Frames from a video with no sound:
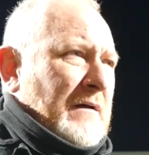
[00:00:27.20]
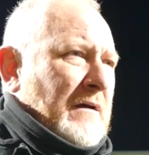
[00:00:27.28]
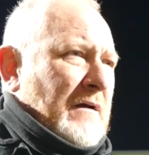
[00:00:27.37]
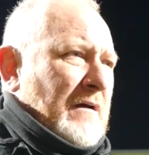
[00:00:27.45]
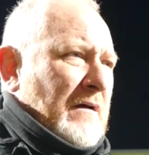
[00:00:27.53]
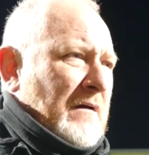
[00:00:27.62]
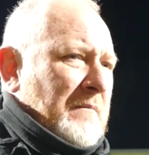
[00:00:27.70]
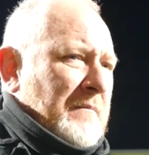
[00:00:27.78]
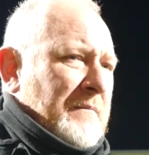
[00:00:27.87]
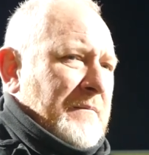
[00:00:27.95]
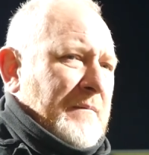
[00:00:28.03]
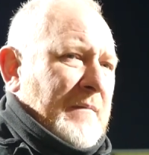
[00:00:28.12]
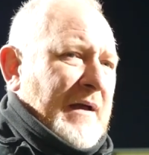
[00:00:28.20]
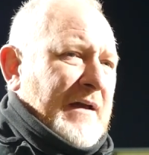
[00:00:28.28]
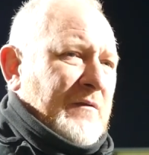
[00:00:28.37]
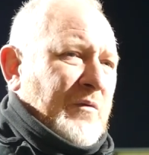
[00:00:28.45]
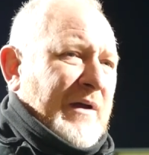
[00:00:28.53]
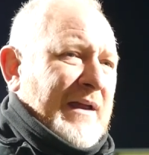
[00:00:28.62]
um,
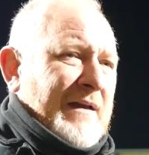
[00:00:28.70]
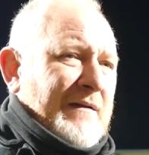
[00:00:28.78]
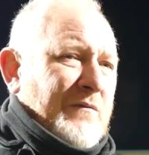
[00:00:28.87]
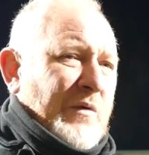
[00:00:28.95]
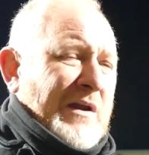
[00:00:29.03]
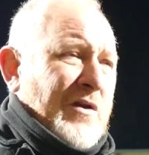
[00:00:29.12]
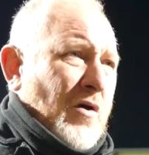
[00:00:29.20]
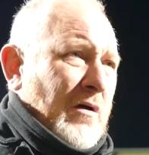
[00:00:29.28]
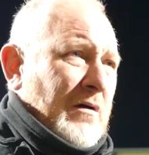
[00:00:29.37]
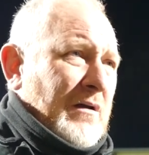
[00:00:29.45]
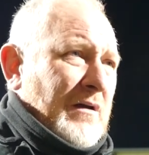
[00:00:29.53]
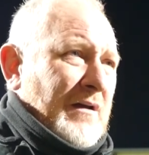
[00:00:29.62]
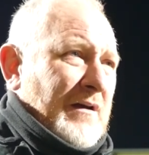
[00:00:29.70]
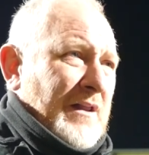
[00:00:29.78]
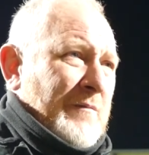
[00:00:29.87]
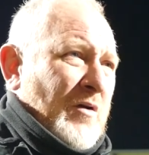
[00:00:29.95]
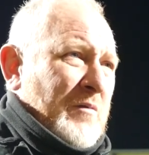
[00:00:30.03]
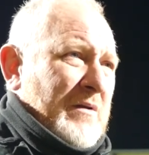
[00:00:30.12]
and we're we're not. At
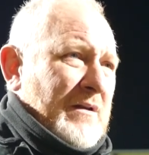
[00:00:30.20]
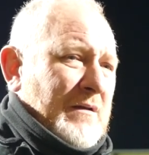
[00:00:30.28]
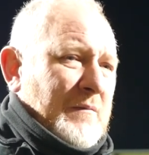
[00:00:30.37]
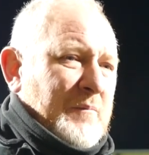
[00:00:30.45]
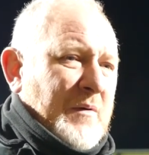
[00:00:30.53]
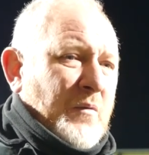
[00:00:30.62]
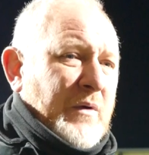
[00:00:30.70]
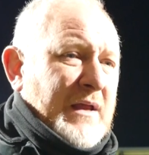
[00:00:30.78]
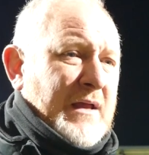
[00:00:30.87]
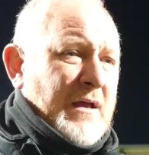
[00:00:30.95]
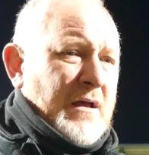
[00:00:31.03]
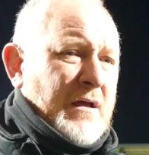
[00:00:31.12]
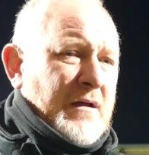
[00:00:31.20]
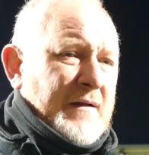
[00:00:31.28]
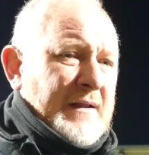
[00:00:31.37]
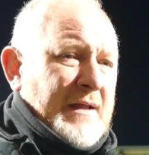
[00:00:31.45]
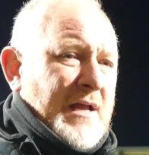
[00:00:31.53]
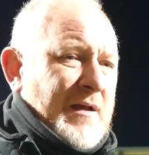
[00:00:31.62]
the moment, but we, uh,
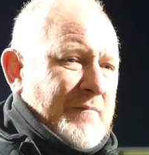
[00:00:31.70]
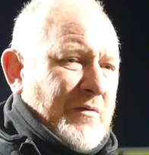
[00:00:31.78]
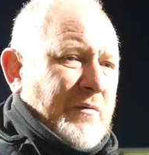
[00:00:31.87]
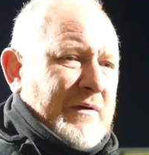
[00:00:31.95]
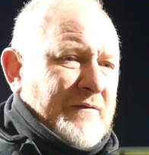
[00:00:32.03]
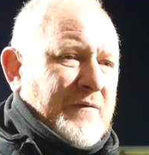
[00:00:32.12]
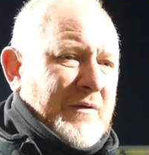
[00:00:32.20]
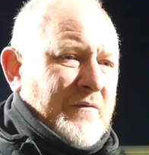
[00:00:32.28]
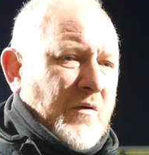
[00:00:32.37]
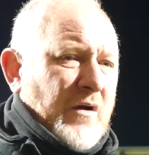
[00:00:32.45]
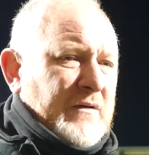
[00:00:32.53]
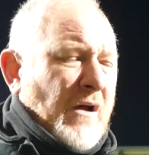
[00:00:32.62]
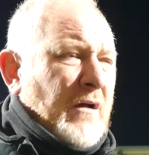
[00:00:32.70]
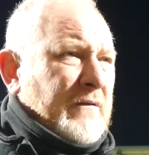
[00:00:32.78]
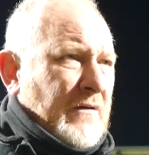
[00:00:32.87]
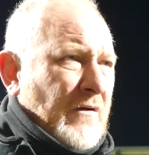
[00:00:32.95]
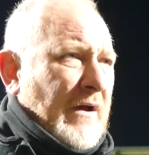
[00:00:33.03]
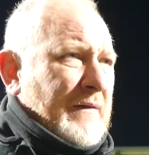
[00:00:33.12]
but we've we've worked hard
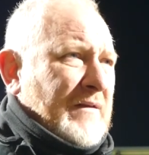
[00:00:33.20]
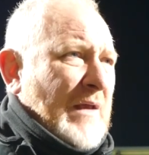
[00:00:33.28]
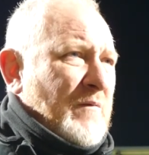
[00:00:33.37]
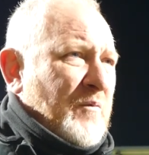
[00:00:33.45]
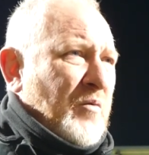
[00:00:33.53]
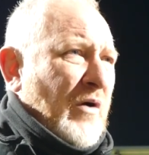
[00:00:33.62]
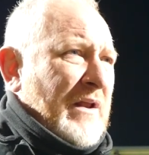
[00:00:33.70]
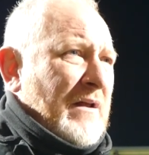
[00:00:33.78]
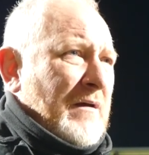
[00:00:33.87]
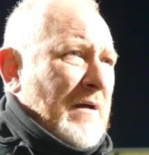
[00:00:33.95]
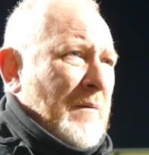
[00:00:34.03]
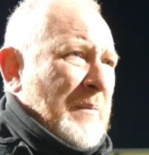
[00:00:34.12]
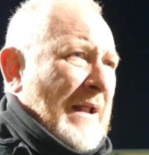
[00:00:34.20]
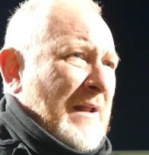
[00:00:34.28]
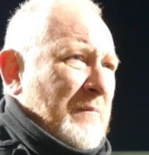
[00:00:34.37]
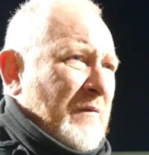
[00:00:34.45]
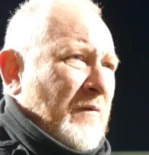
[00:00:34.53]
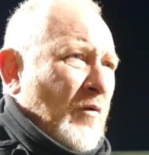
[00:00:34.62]
tonight, and the team have put in a, a
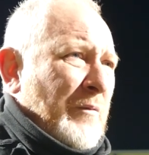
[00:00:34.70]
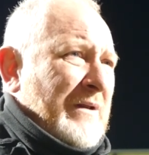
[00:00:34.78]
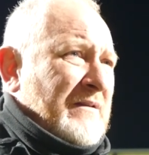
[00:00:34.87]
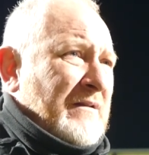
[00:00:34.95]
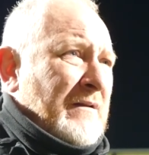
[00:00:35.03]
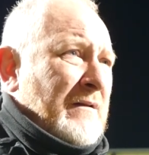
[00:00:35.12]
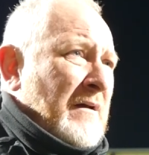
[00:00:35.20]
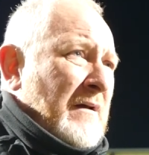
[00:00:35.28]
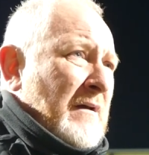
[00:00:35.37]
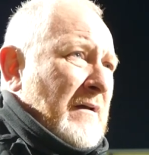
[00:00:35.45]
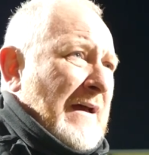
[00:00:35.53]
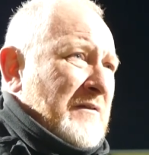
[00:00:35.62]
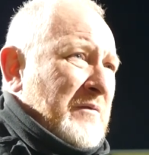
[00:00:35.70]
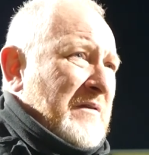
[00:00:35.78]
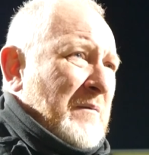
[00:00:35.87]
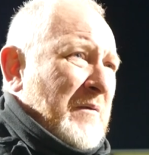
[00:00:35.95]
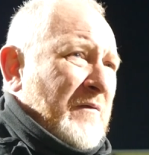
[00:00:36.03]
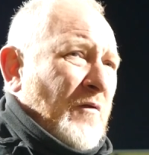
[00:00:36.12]
battling performance. And as we
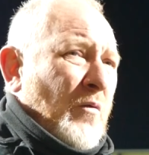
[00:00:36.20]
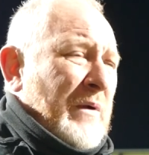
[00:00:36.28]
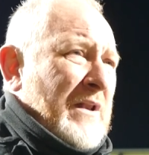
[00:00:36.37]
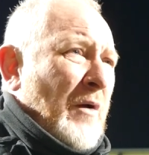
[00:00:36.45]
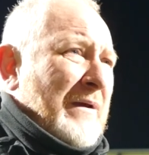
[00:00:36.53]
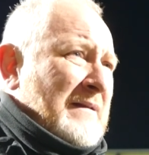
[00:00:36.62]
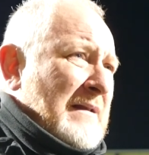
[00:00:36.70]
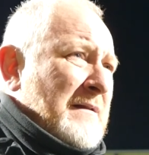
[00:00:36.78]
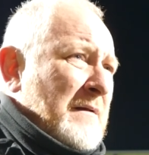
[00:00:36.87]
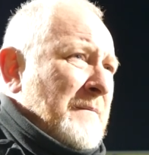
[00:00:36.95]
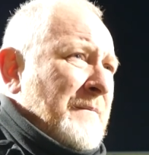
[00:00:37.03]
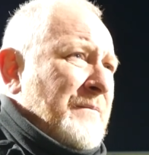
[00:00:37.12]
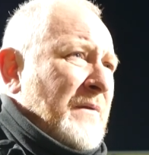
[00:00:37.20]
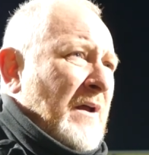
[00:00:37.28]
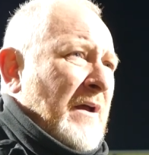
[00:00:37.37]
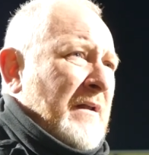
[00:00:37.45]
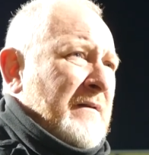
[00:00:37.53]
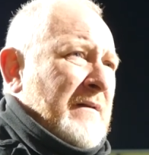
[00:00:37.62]
said before, we know it's in them,
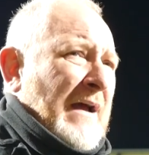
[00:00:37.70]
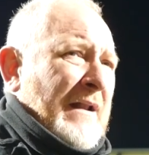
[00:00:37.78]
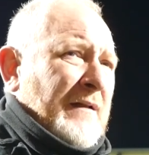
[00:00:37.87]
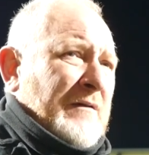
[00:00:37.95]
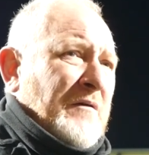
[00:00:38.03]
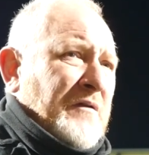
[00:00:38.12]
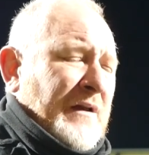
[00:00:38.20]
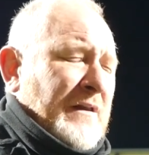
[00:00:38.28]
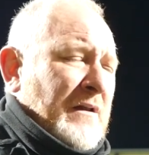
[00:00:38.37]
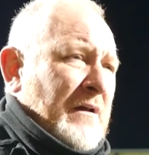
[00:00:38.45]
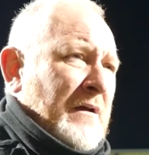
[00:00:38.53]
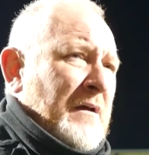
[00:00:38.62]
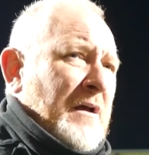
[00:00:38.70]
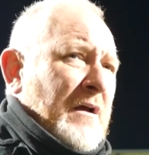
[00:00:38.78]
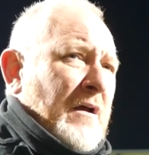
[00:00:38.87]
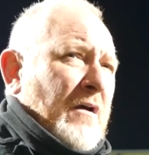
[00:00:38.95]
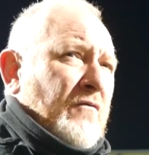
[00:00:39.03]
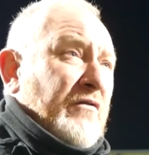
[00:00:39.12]
and, and I don't think the
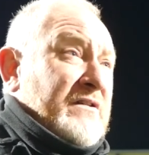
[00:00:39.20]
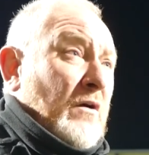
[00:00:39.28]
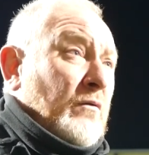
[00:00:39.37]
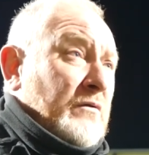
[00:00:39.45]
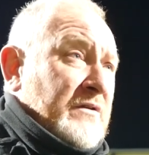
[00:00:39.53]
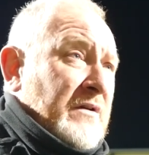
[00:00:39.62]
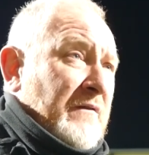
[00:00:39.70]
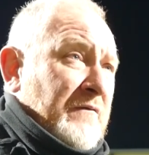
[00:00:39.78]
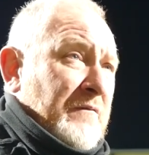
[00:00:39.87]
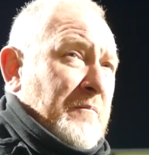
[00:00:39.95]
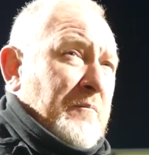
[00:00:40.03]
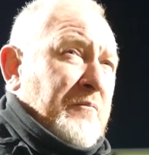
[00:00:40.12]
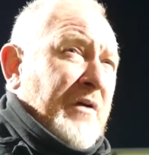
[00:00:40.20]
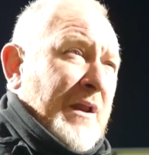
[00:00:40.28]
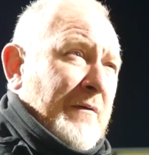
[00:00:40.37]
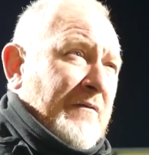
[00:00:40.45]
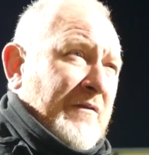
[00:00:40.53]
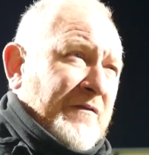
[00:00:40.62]
results have
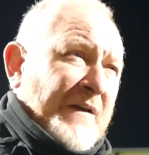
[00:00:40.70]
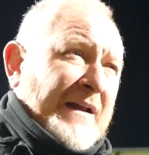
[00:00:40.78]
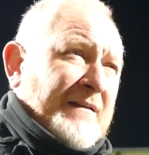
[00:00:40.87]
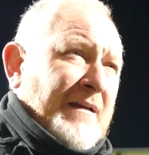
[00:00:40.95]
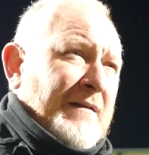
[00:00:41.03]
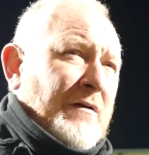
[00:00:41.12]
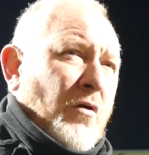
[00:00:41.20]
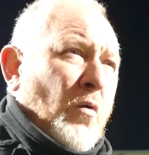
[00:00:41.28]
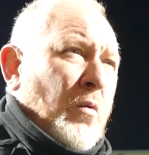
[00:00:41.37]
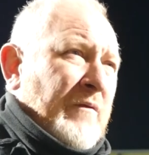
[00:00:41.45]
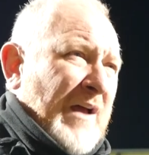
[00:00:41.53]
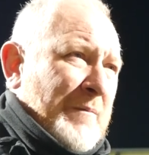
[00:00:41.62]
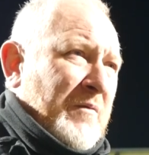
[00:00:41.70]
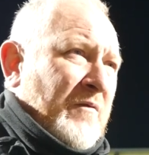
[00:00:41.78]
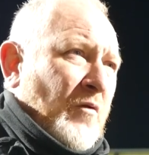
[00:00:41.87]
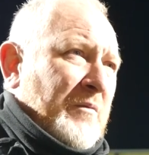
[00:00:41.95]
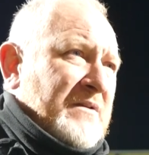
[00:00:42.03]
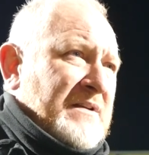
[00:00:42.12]
pretty have reflected all of our
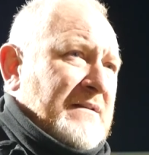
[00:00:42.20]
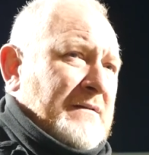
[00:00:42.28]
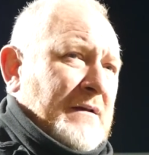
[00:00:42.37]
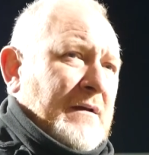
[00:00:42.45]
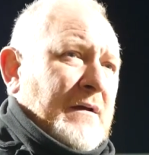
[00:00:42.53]
performances.